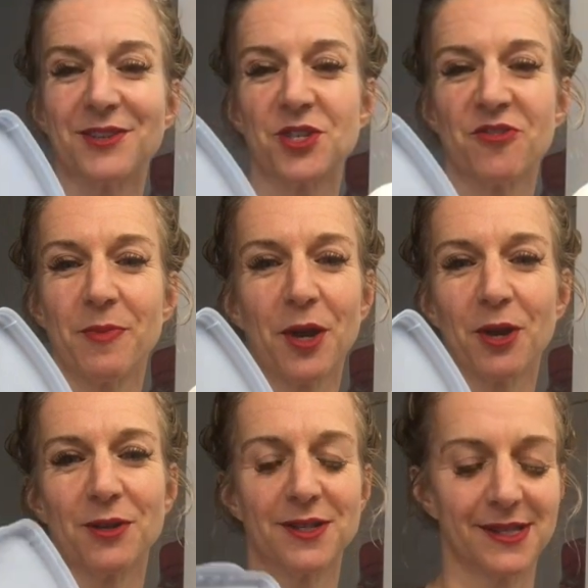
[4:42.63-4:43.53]
So if my
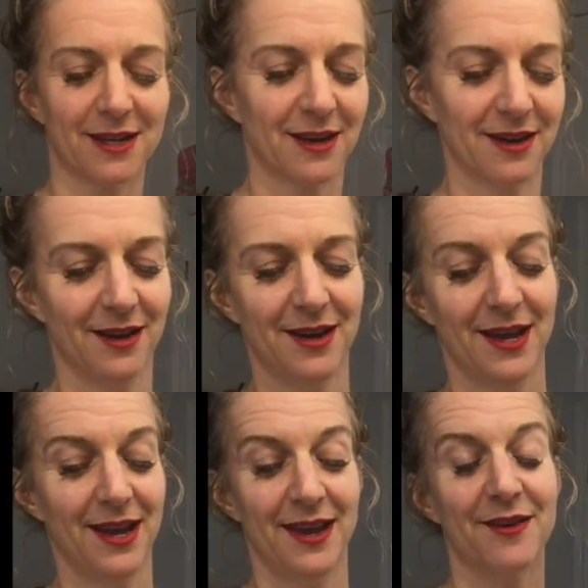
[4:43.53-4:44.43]
girls are,
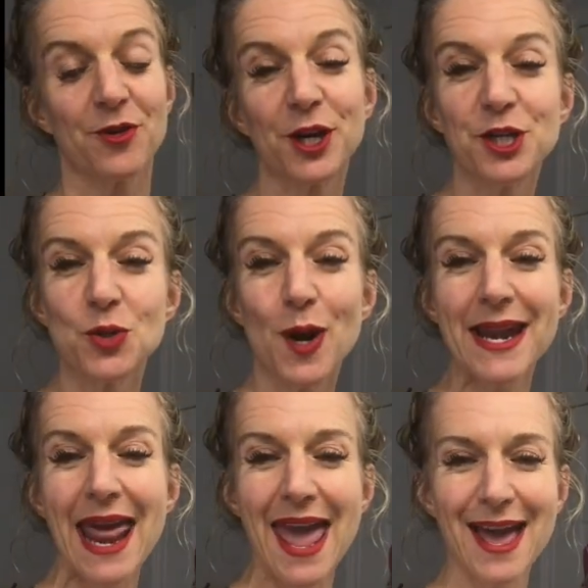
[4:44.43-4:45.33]
if we're gonna do
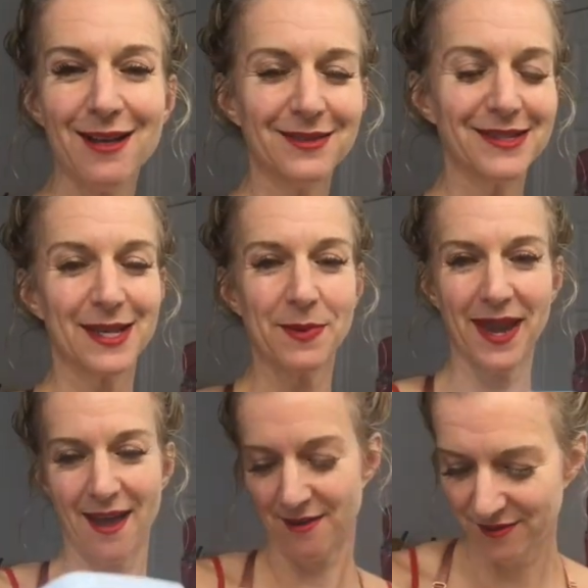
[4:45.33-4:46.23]
our nails, then we
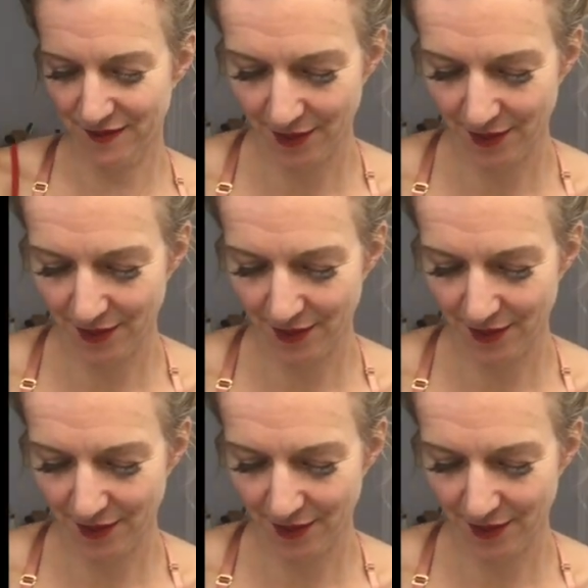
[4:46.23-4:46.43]
have